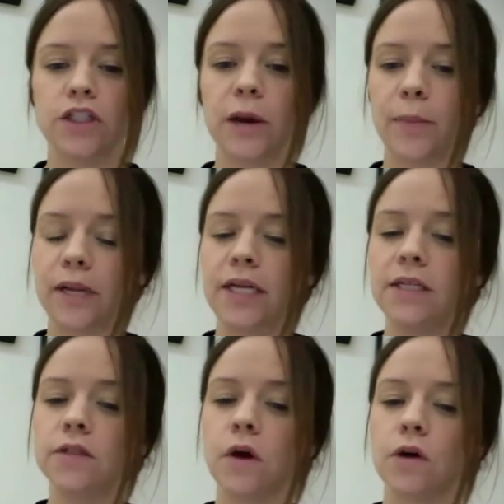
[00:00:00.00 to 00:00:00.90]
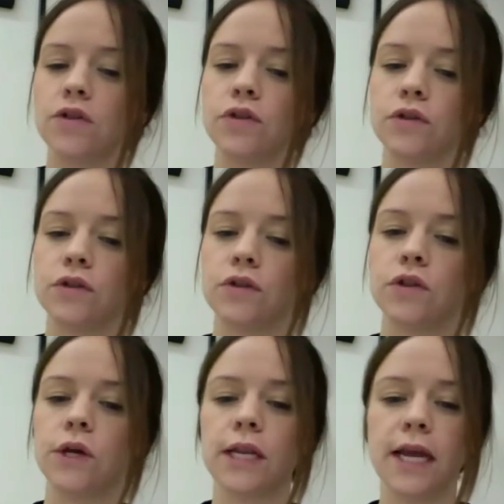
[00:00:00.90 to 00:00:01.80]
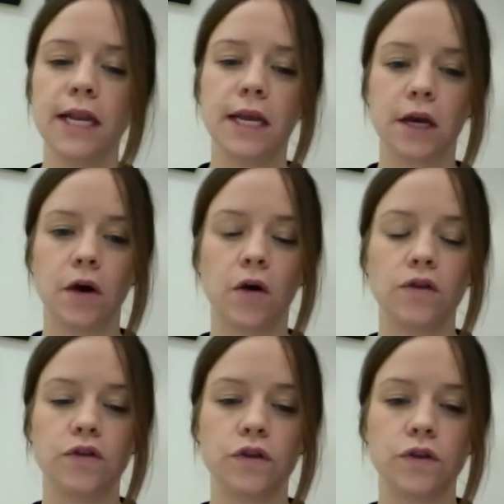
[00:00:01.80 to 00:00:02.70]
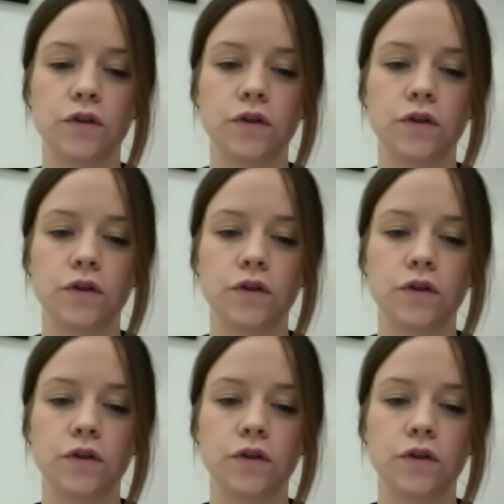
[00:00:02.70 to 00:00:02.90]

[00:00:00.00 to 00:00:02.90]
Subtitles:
Japanese culture to Canadian culture.